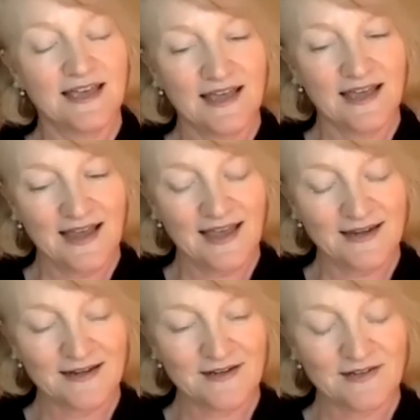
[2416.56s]

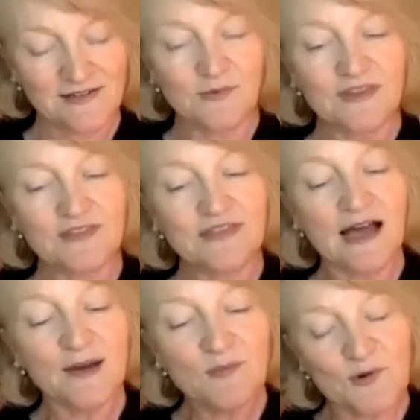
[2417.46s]
And the thing
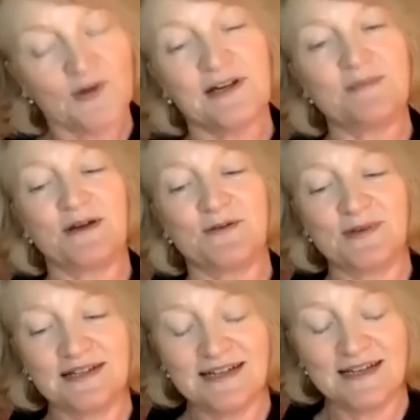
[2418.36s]
I'm worried about
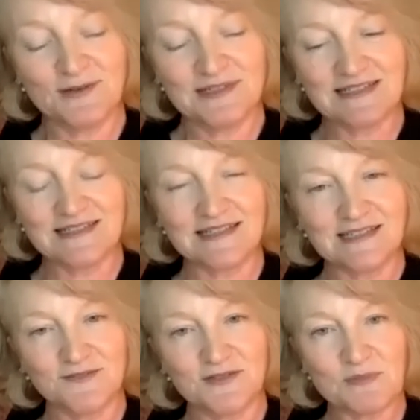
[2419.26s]
right now is a
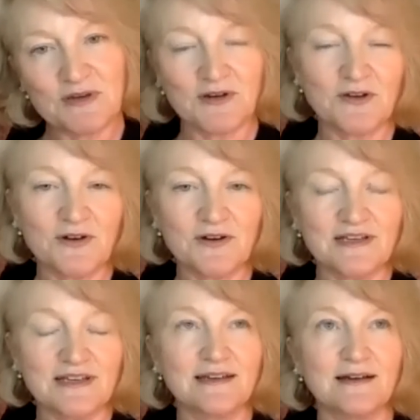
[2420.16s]
sense of
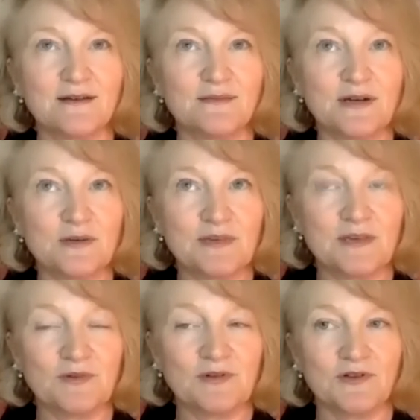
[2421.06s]
superiority among
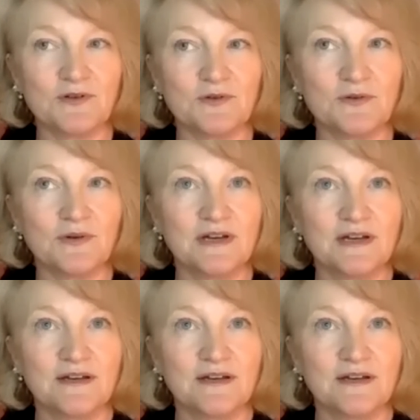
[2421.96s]
people who